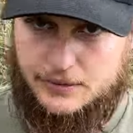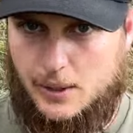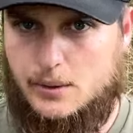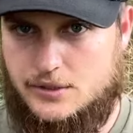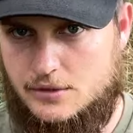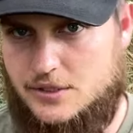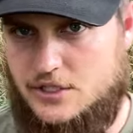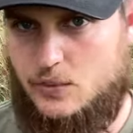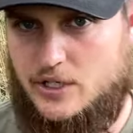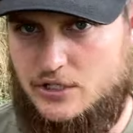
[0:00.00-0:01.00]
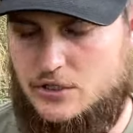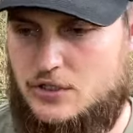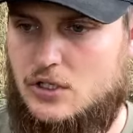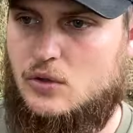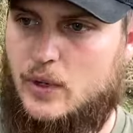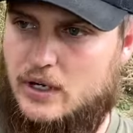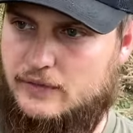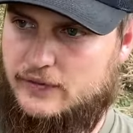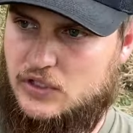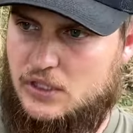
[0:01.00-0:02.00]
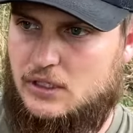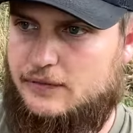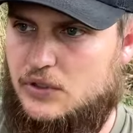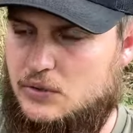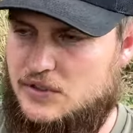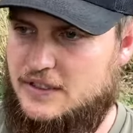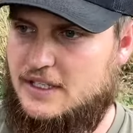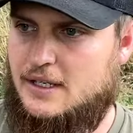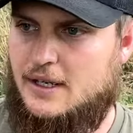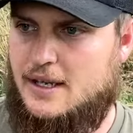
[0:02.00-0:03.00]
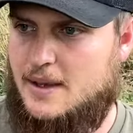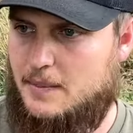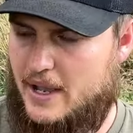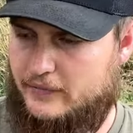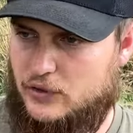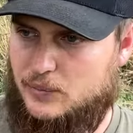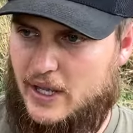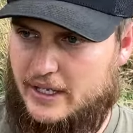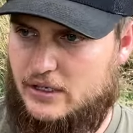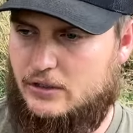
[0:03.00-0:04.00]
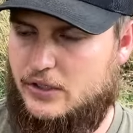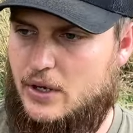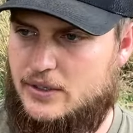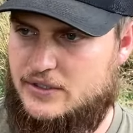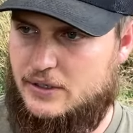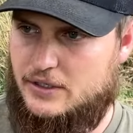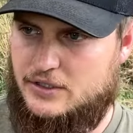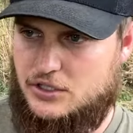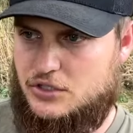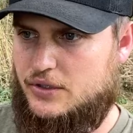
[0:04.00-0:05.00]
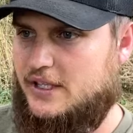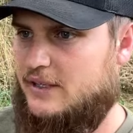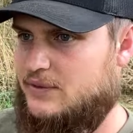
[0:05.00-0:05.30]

Those are situations too where if, if you see my food plot here, you'll notice there is a tree.